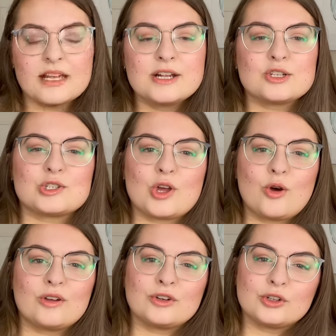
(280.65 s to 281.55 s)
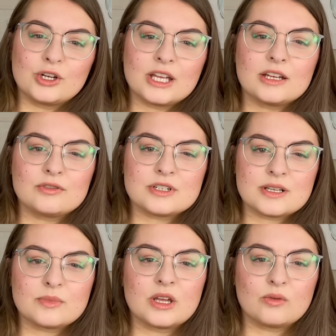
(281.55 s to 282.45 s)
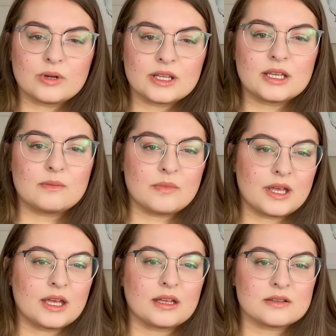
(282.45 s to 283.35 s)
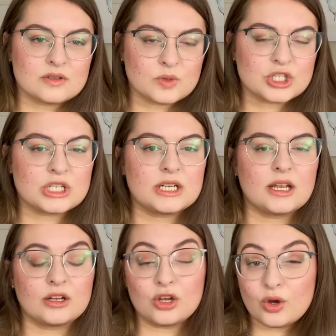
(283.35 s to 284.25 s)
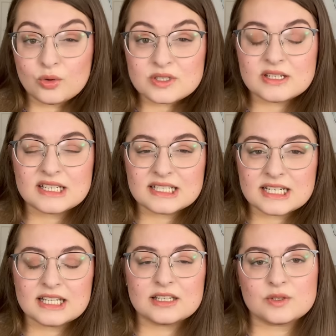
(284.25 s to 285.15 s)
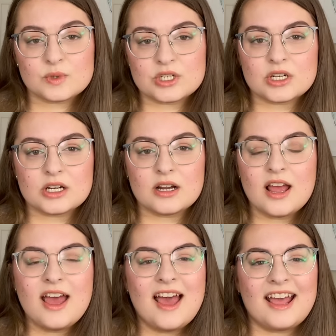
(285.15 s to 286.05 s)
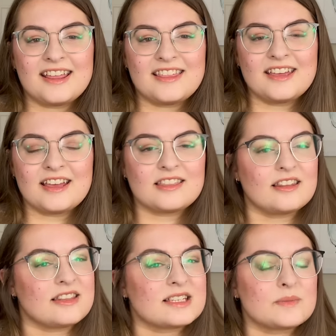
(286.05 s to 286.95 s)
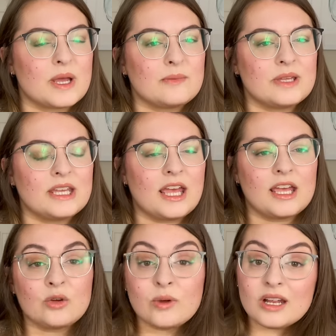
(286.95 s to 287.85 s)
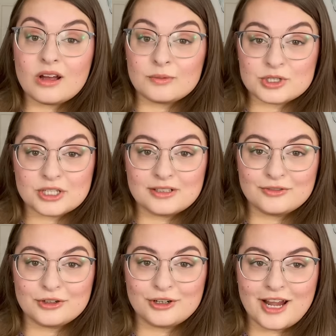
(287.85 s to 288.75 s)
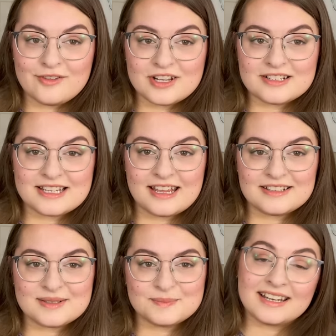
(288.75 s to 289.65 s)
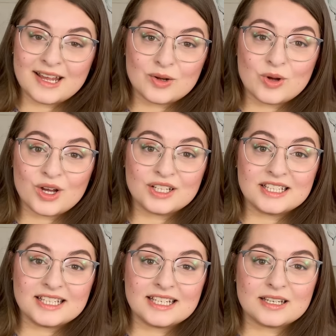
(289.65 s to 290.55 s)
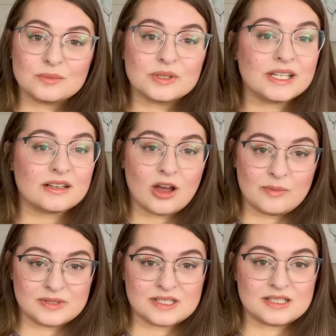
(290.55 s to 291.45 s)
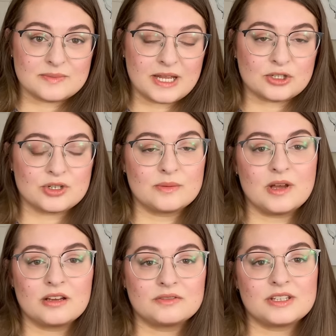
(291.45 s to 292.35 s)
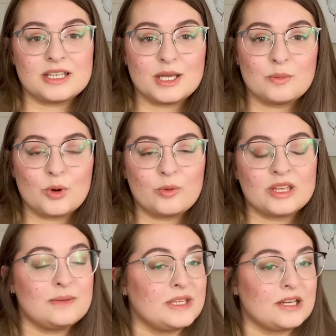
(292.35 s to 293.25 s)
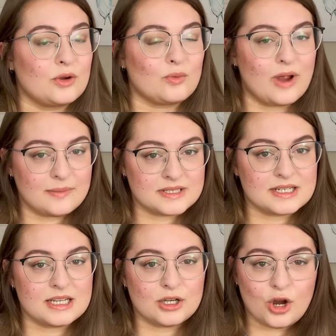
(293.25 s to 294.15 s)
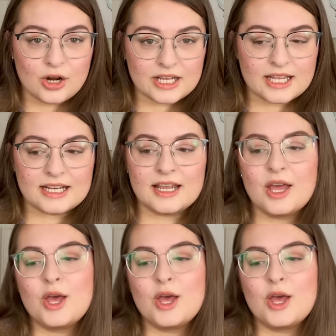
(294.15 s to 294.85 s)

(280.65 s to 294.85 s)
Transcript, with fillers: So if you're looking for something really big and squishy and cozy to knit this winter, I think that this might be a great option for your Advent skeins. Now, on the complete opposite spectrum of the Bohemian Scrapsody cardigan,